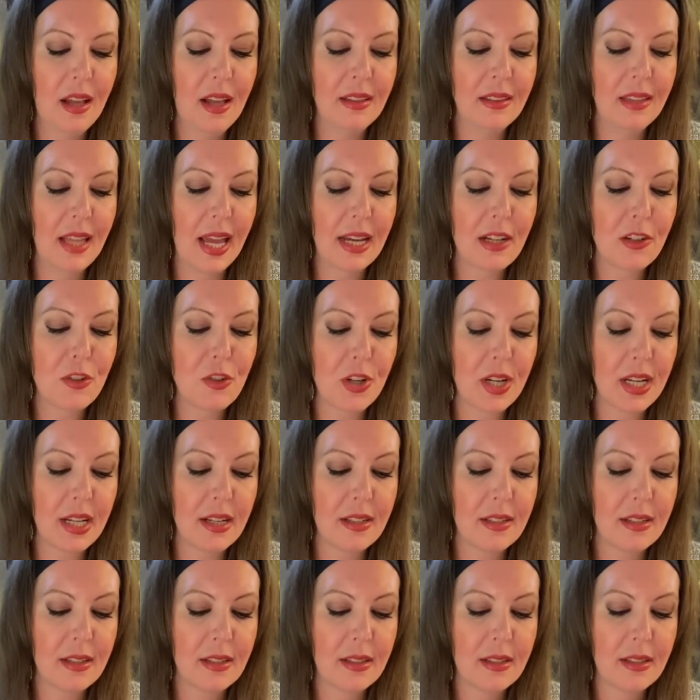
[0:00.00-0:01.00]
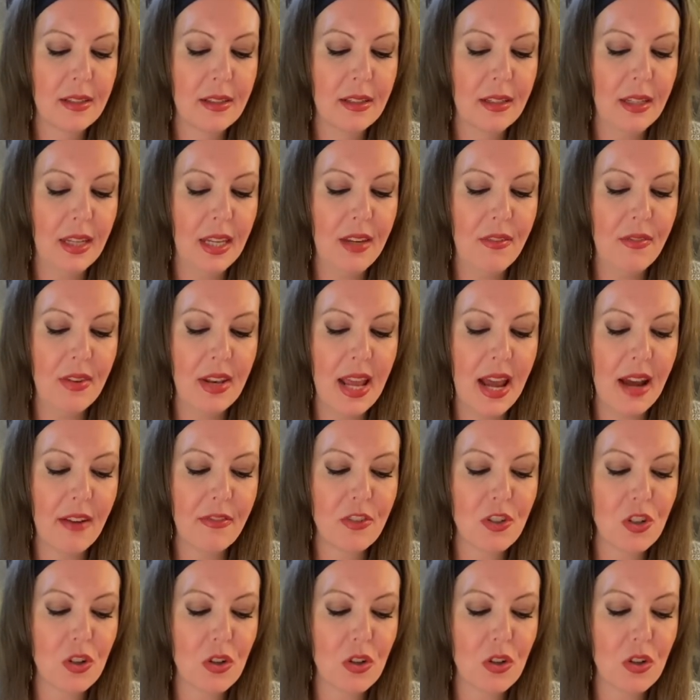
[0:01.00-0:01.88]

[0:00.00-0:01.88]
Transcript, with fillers: electric, even after